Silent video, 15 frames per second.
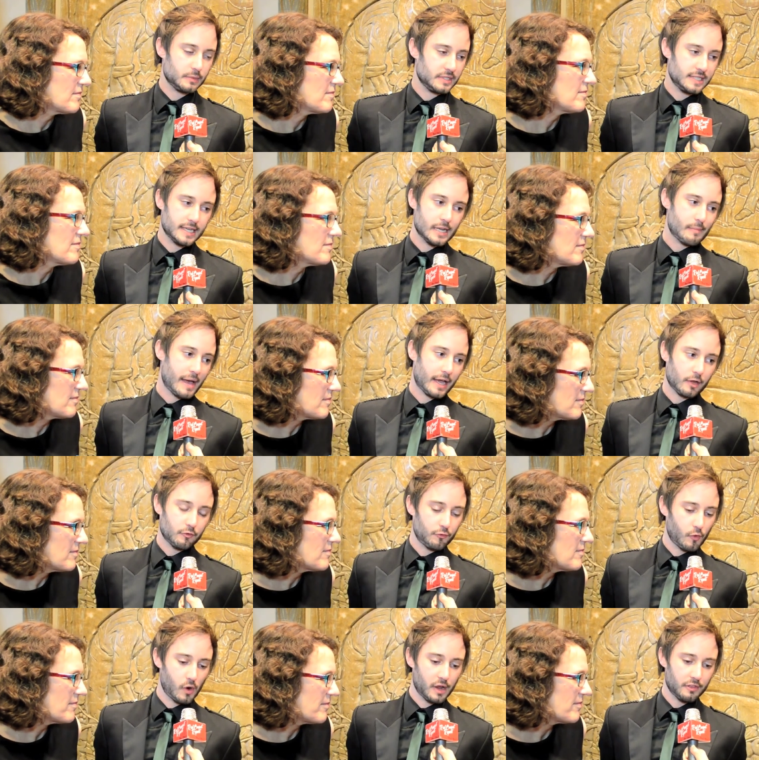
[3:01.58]
Speaker 1: and we send it back and
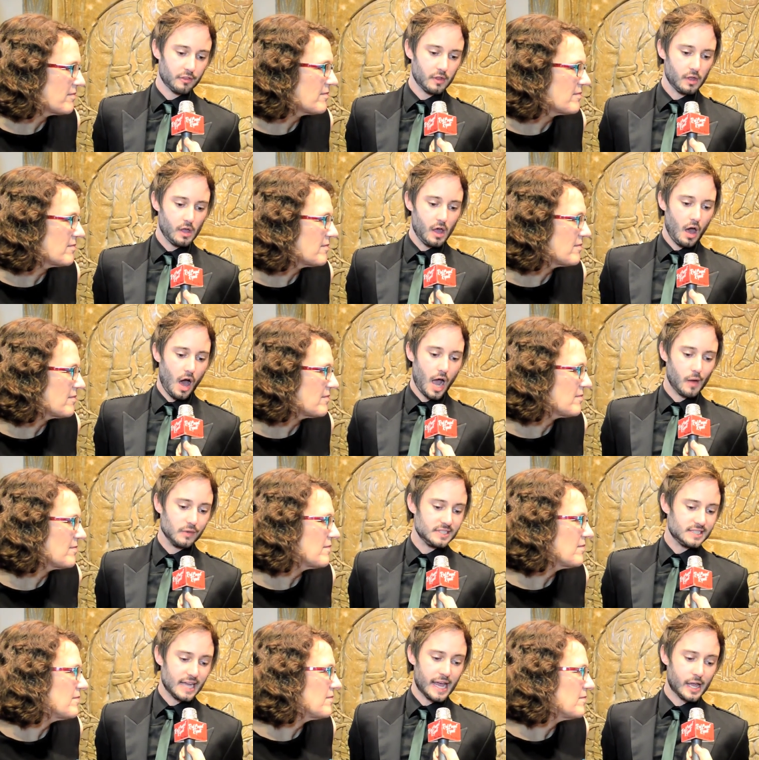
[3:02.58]
forth I
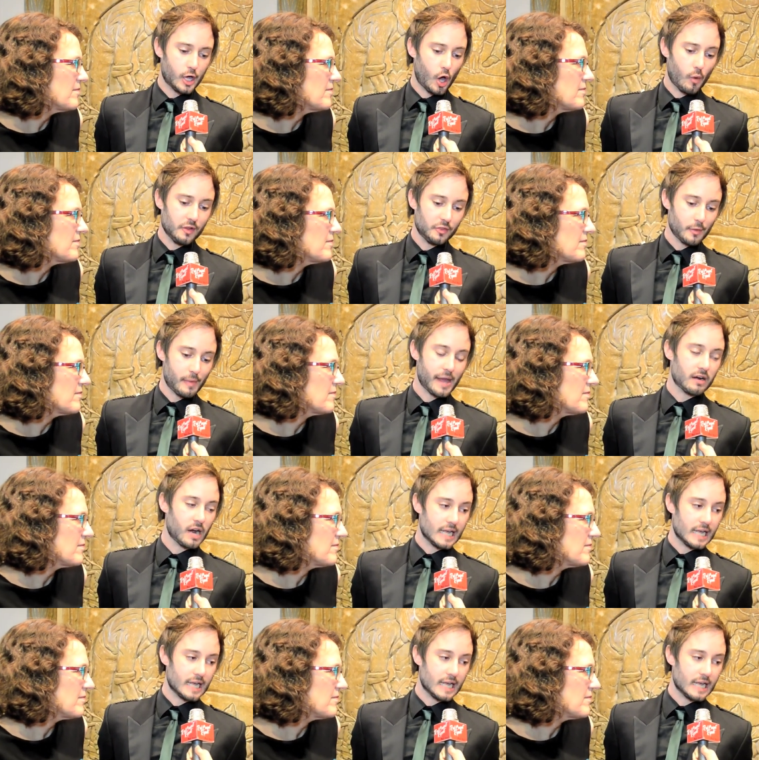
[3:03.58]
would say go with the better